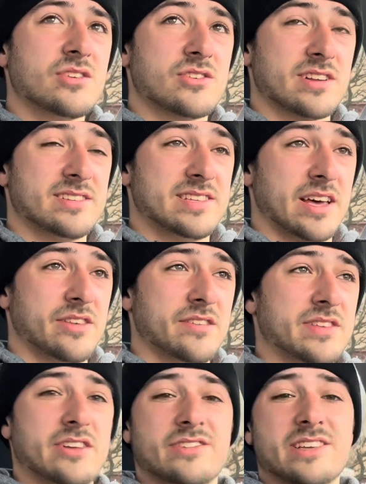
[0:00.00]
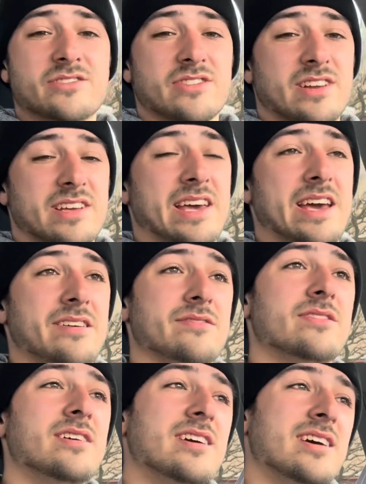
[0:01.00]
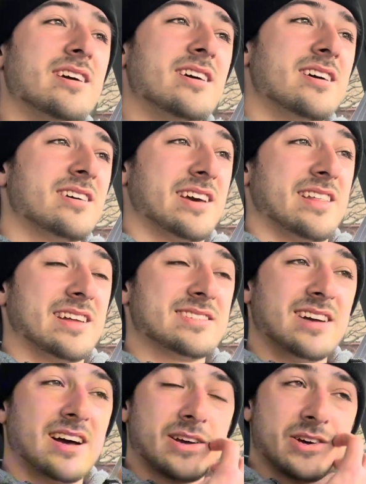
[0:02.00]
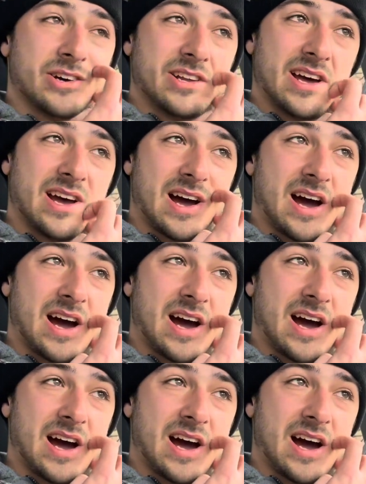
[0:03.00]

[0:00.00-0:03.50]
You're gonna deadlift and your knees are gonna cave. Okay, that's not good.